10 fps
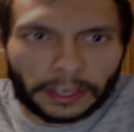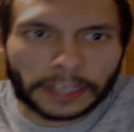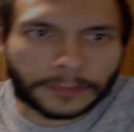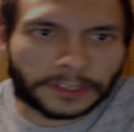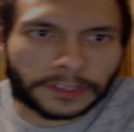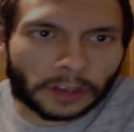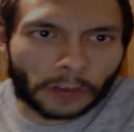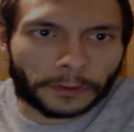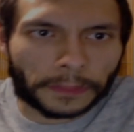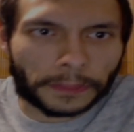as we saw
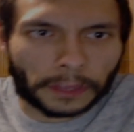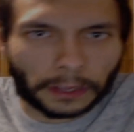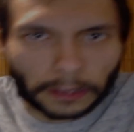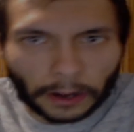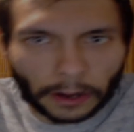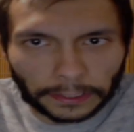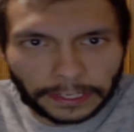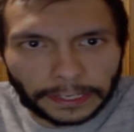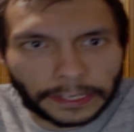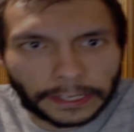with
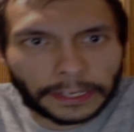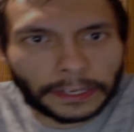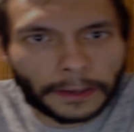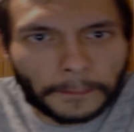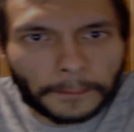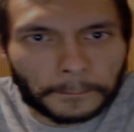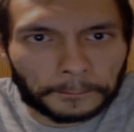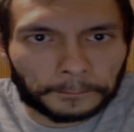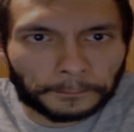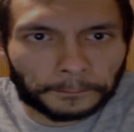Conti and
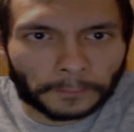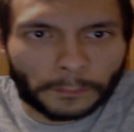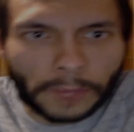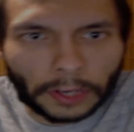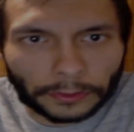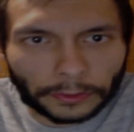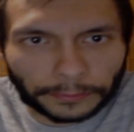Mill.